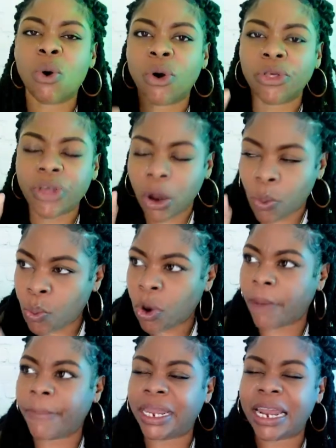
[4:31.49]
on a
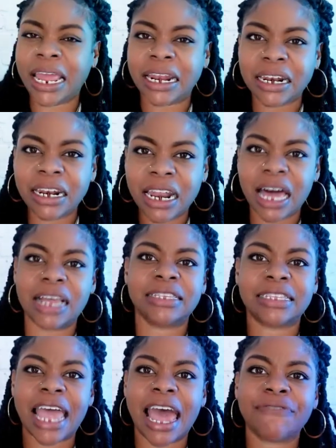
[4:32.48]
woman and lust
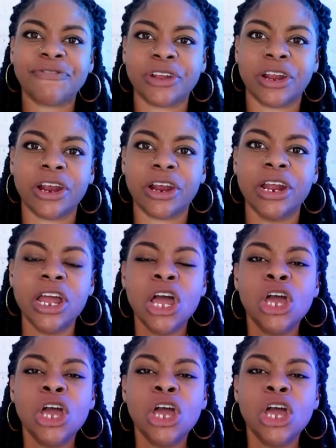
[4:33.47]
after her,